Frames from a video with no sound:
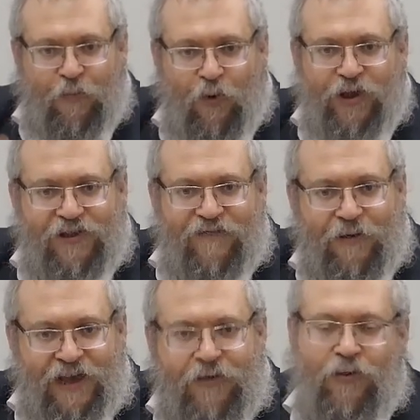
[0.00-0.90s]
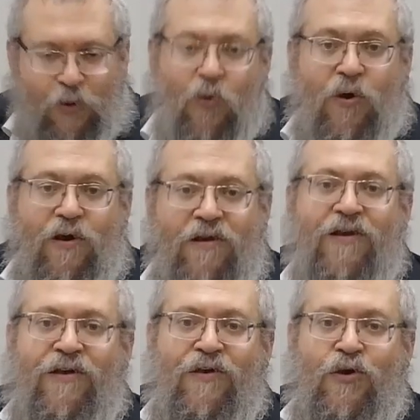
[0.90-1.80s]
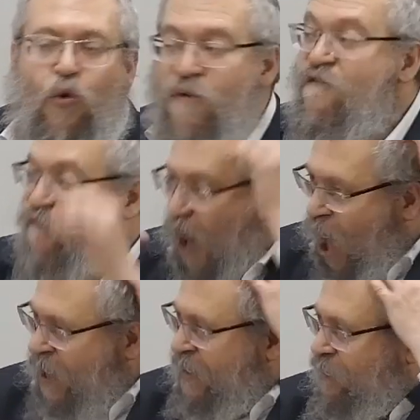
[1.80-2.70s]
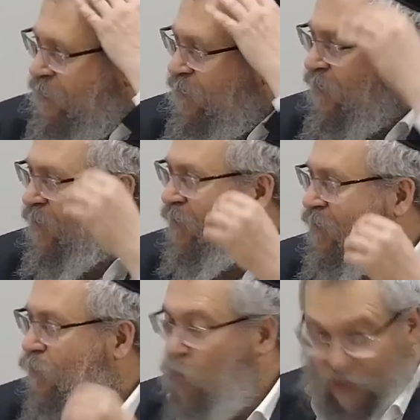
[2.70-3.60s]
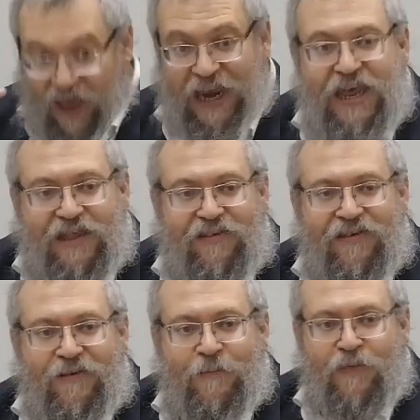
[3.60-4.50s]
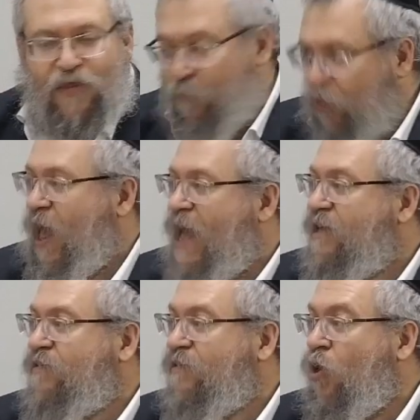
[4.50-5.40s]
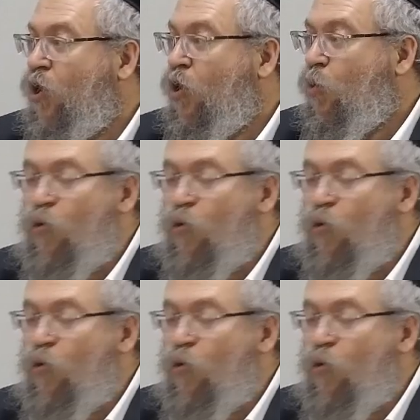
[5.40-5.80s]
Now Shema means hear, listen. You're basically telling yourself, listen, Jew.